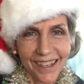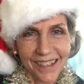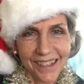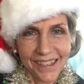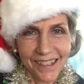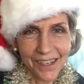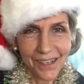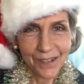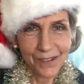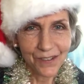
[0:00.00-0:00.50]

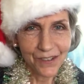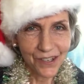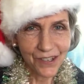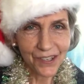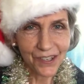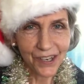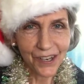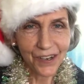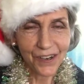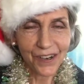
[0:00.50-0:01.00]
So
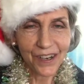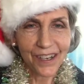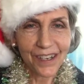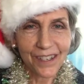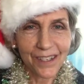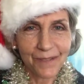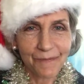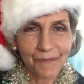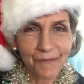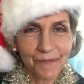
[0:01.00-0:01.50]
just
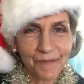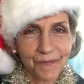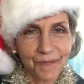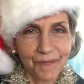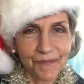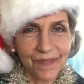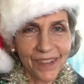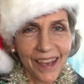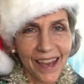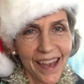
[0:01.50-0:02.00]
curious.
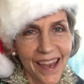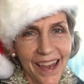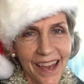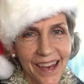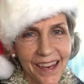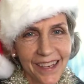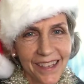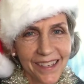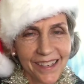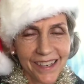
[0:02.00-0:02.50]

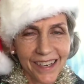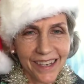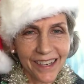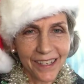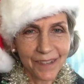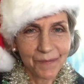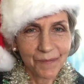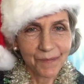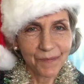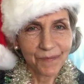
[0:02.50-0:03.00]
And...
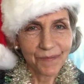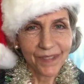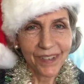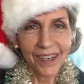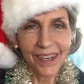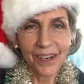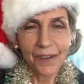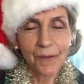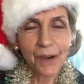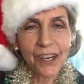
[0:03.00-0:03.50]
Uh,
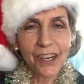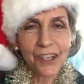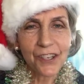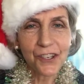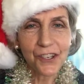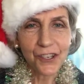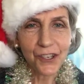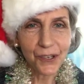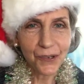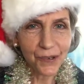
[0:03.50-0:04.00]

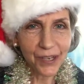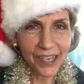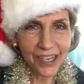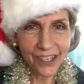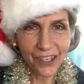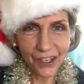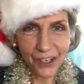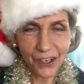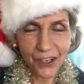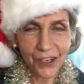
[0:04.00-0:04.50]
wanted to
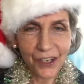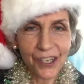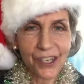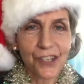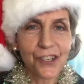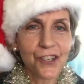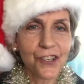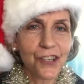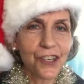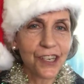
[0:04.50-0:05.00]

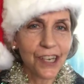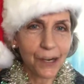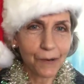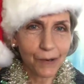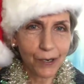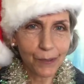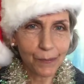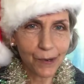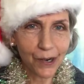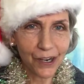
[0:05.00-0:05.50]
encourage
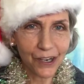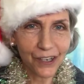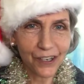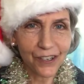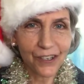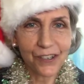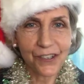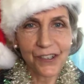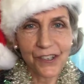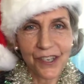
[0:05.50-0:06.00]
network
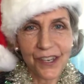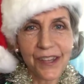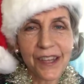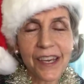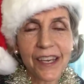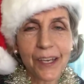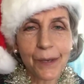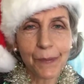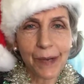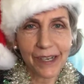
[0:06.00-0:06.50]
marketers to
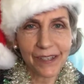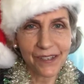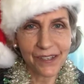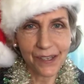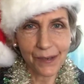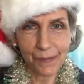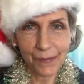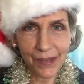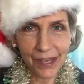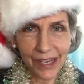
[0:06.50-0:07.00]
think about
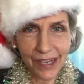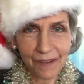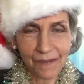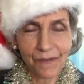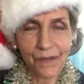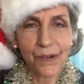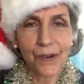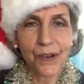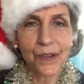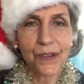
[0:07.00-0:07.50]
something
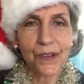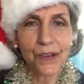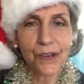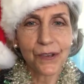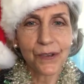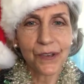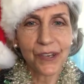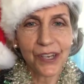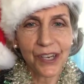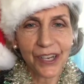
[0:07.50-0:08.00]
for the
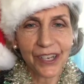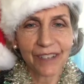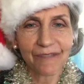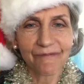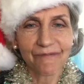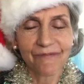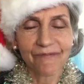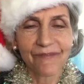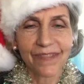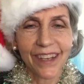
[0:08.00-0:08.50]
new year.
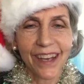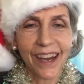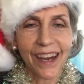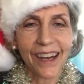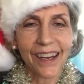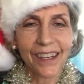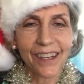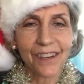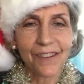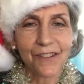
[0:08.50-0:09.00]

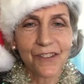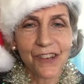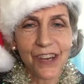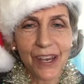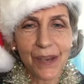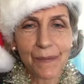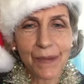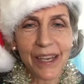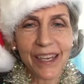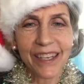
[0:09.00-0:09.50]
Hello,
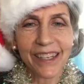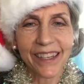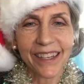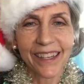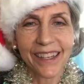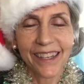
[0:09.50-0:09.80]
Jamie.